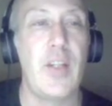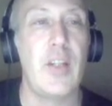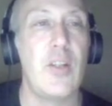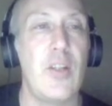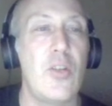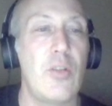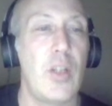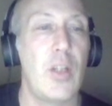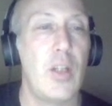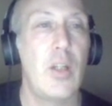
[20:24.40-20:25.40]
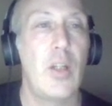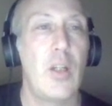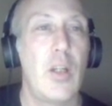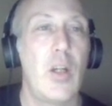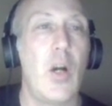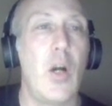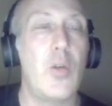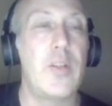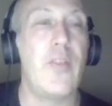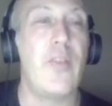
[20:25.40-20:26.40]
injury. Oh,
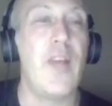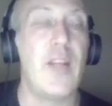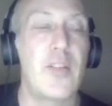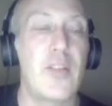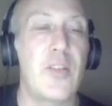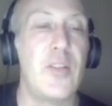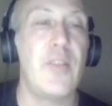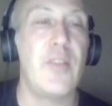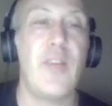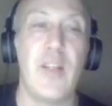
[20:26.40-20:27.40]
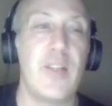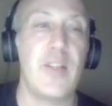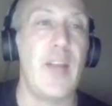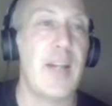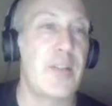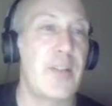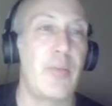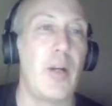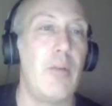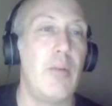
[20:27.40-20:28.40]
defense to defense, and that's the
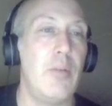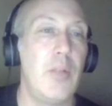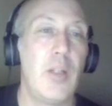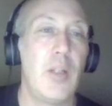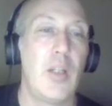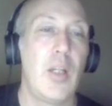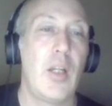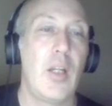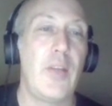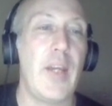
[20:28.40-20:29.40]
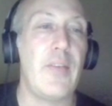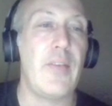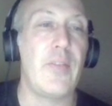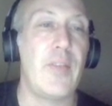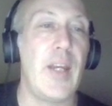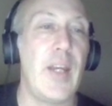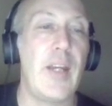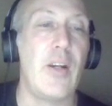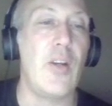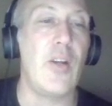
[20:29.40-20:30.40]
problem. They they are
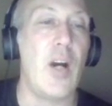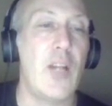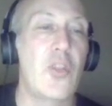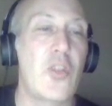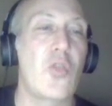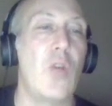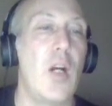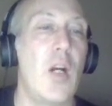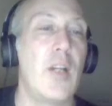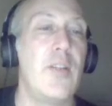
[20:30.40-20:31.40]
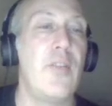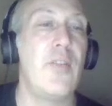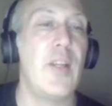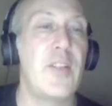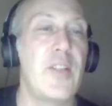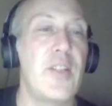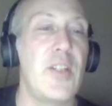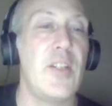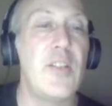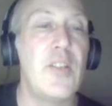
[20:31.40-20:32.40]
not strong on defense as it
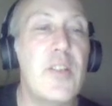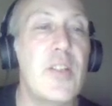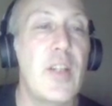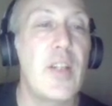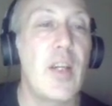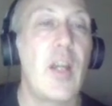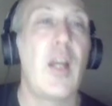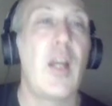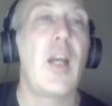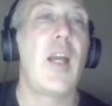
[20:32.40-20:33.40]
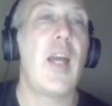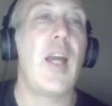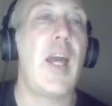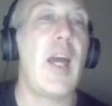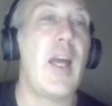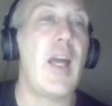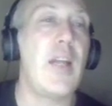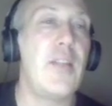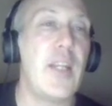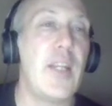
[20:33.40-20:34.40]
is, and
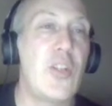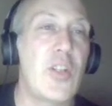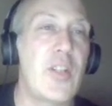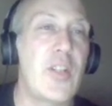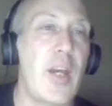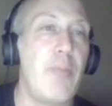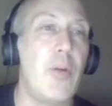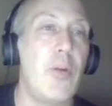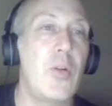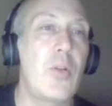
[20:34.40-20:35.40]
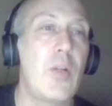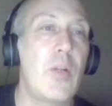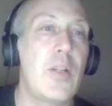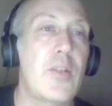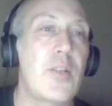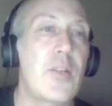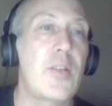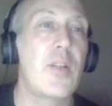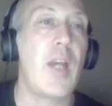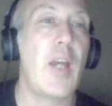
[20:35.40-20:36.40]
they just had Boqvist
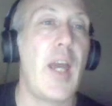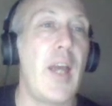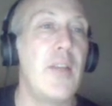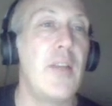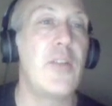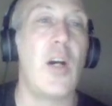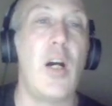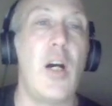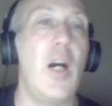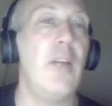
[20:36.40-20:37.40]
and de Haan